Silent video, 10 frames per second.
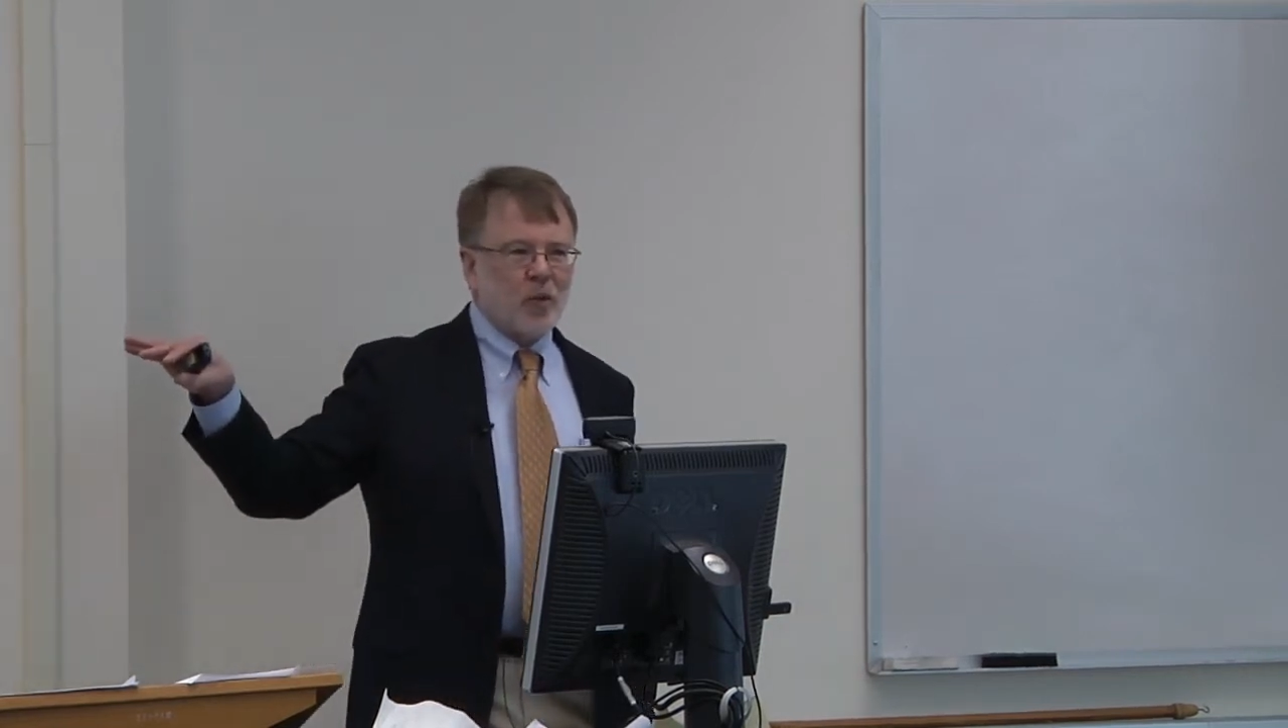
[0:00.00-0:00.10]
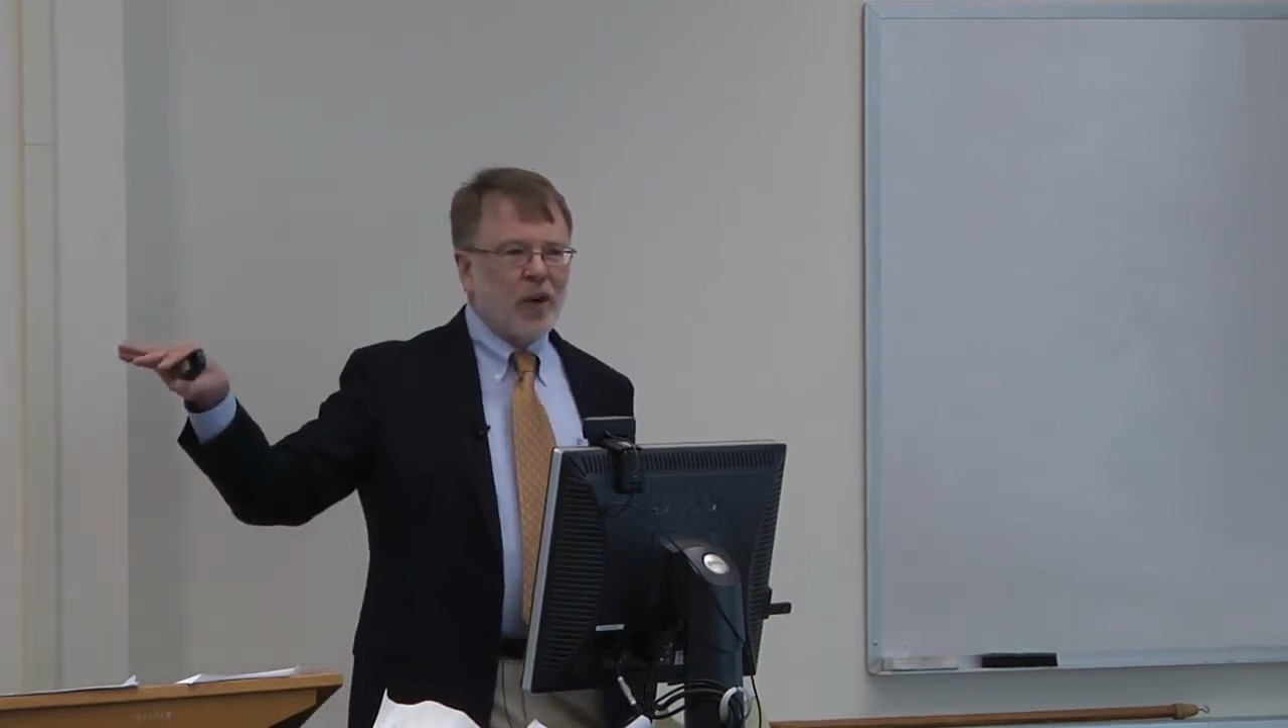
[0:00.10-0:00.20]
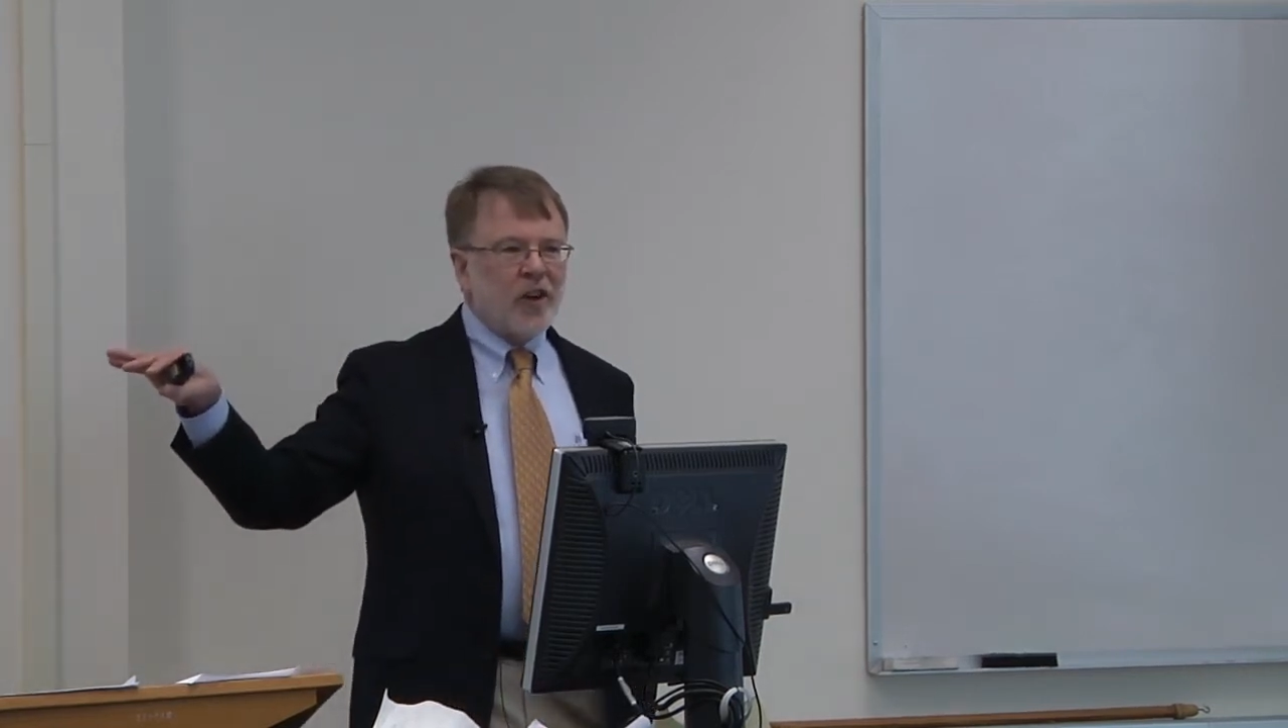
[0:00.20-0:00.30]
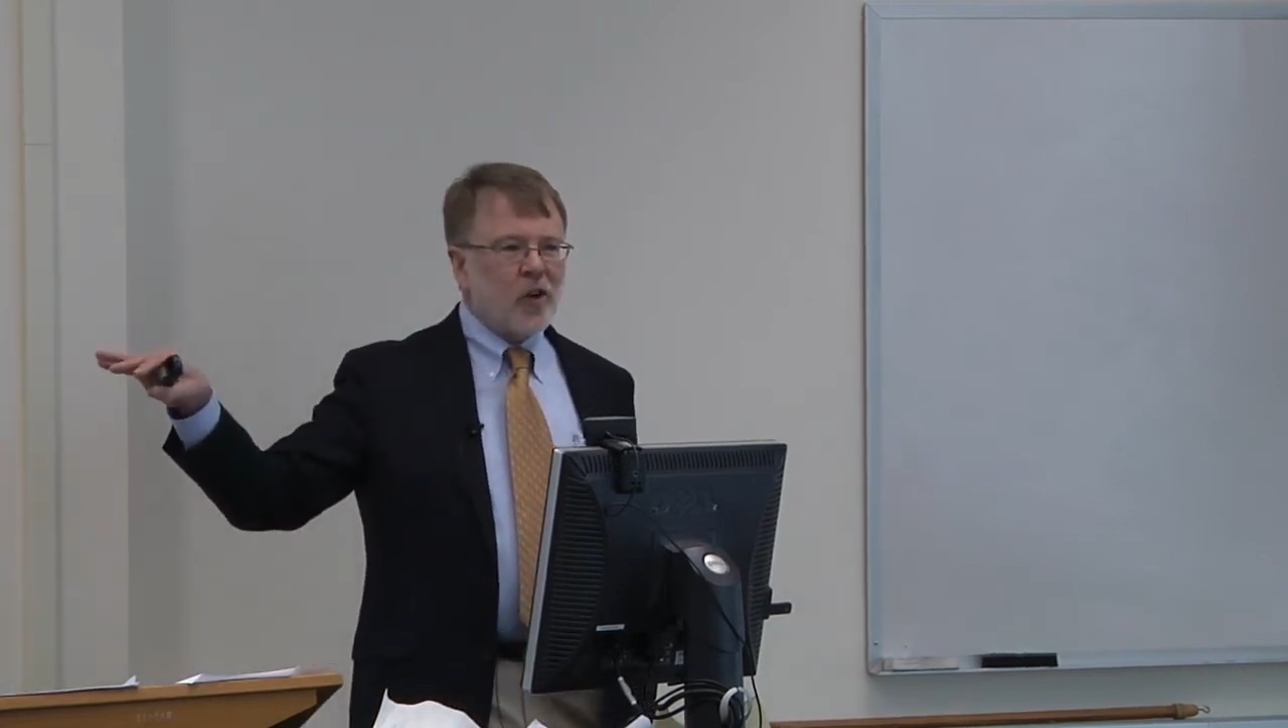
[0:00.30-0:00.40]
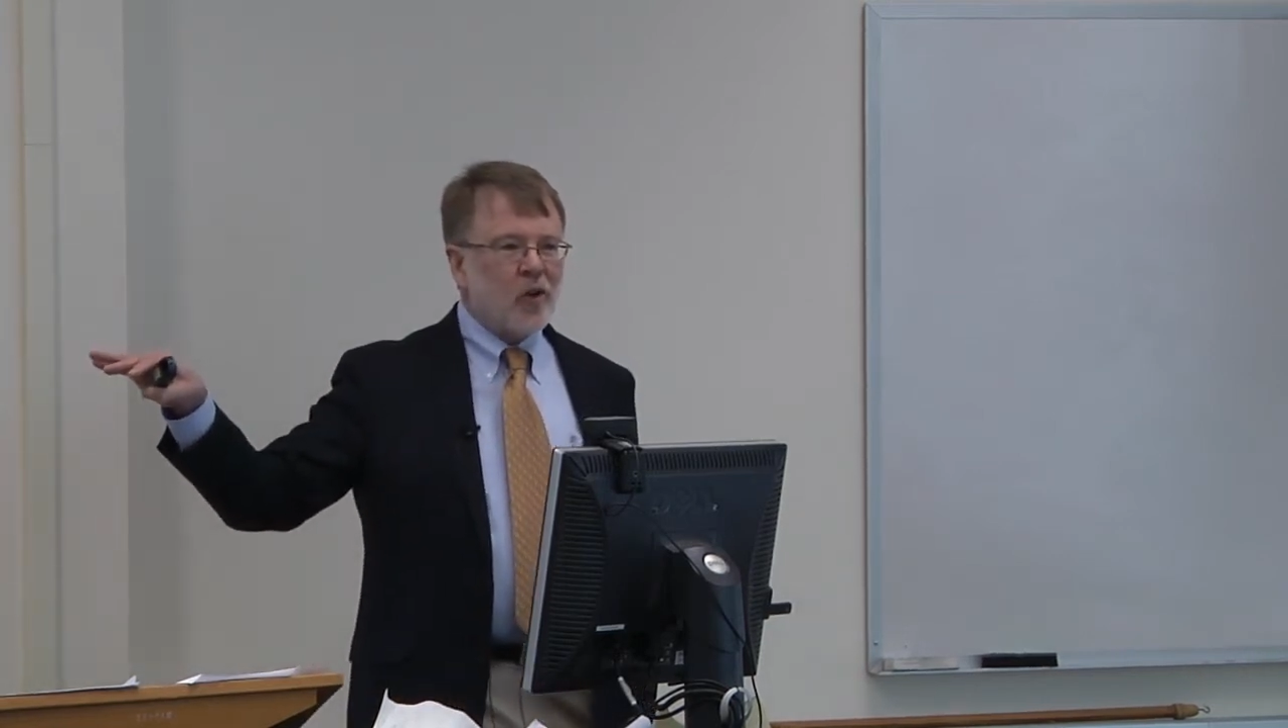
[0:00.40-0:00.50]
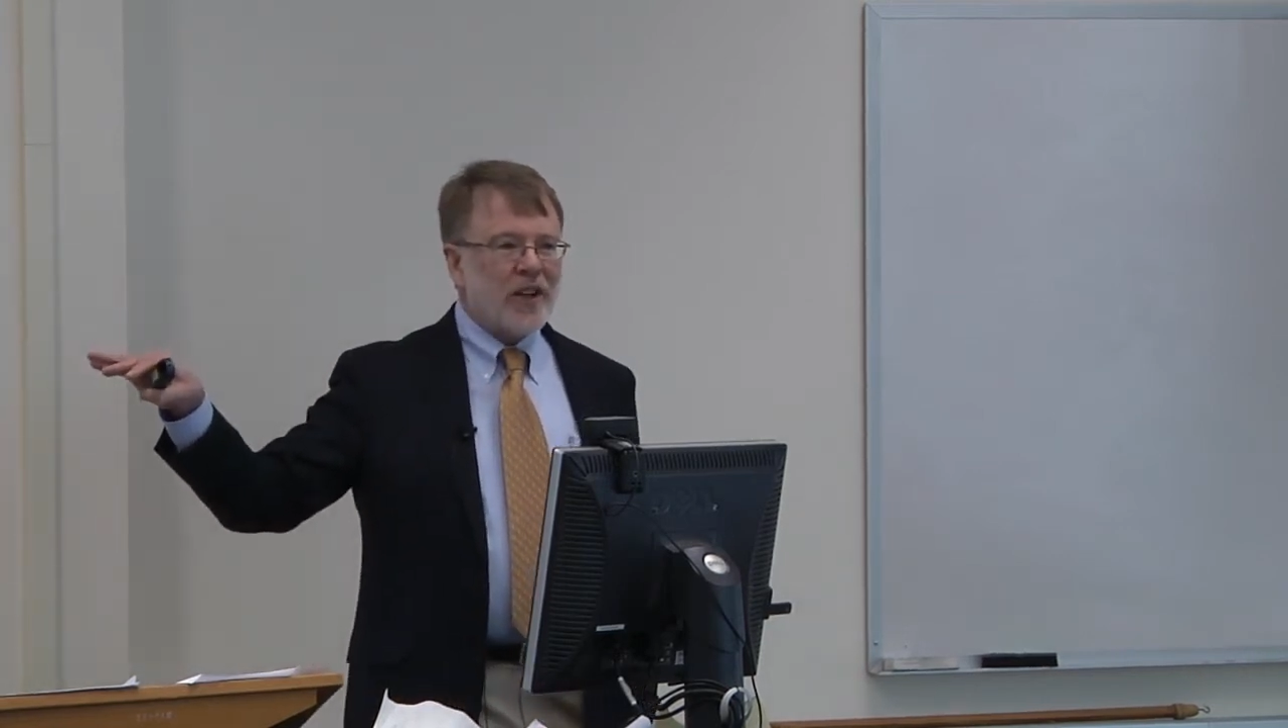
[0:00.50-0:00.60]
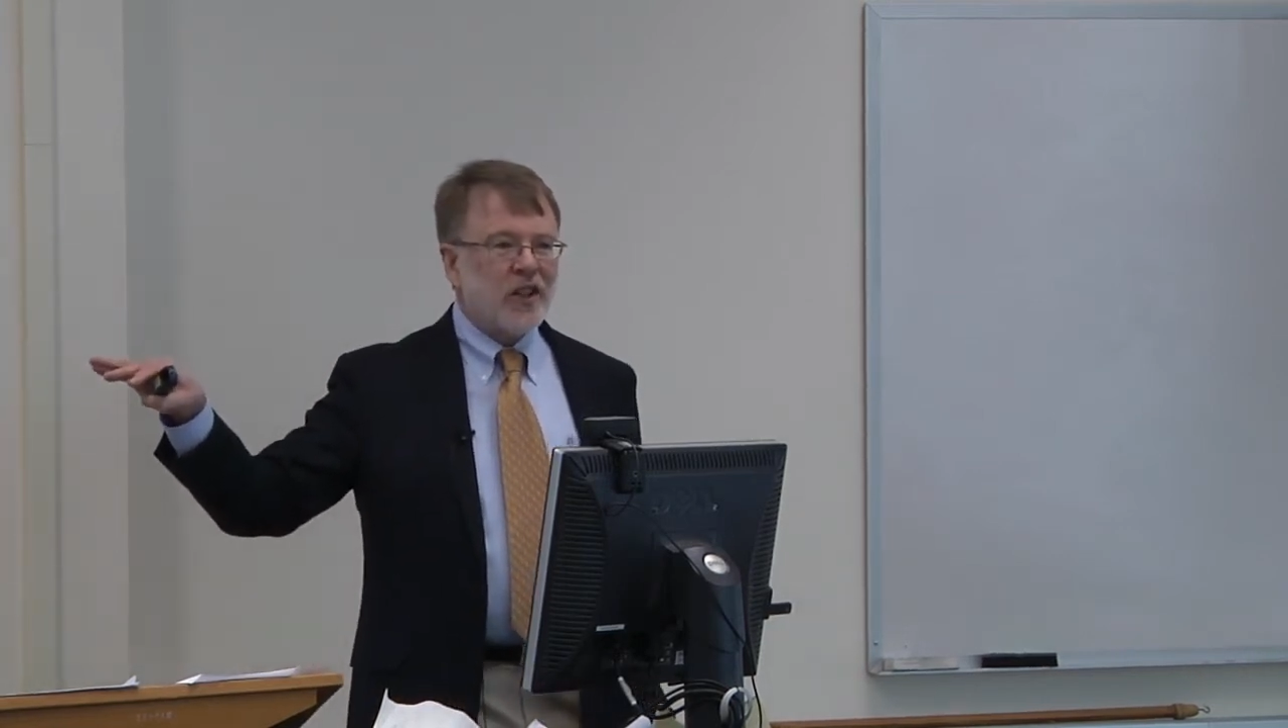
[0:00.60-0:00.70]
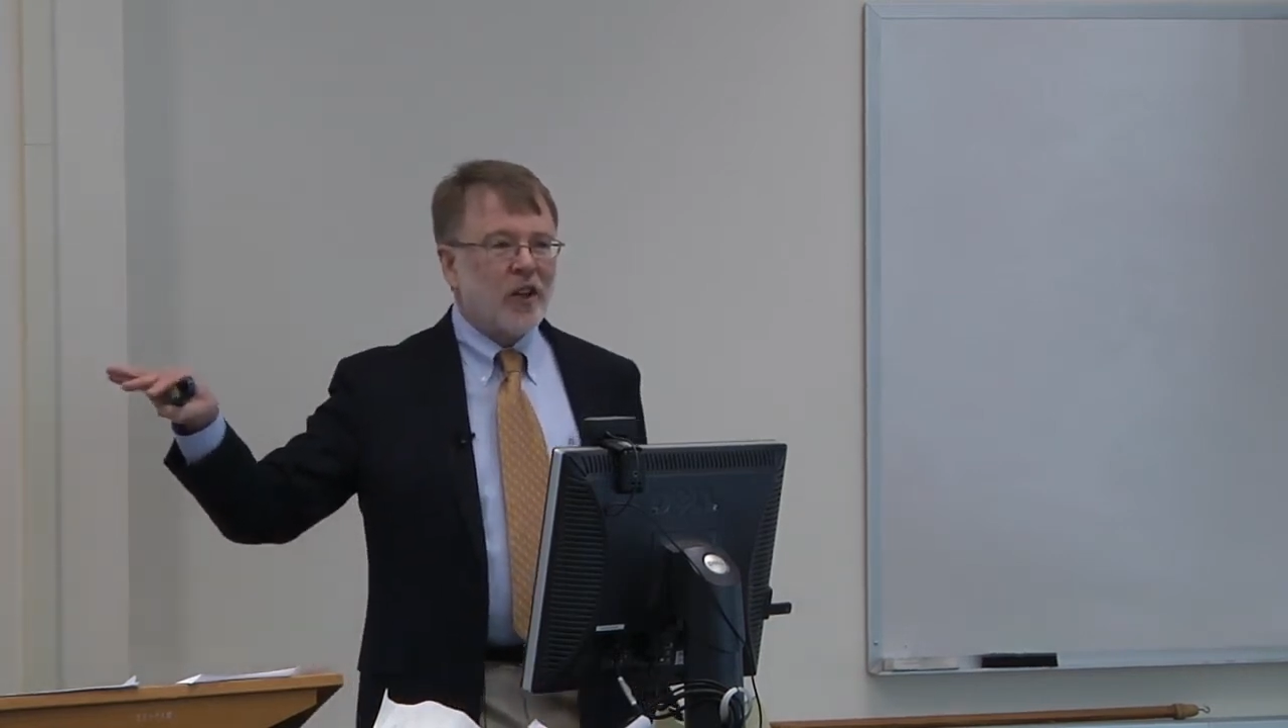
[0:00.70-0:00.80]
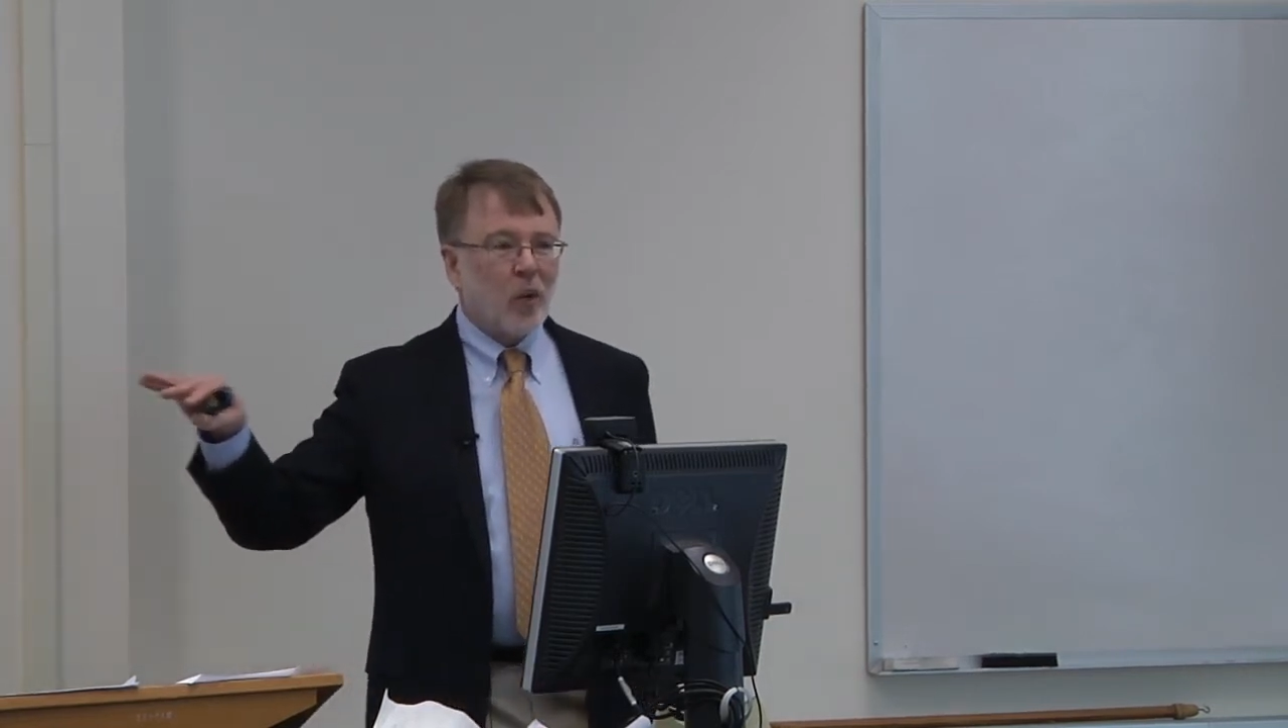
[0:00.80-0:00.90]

window dressing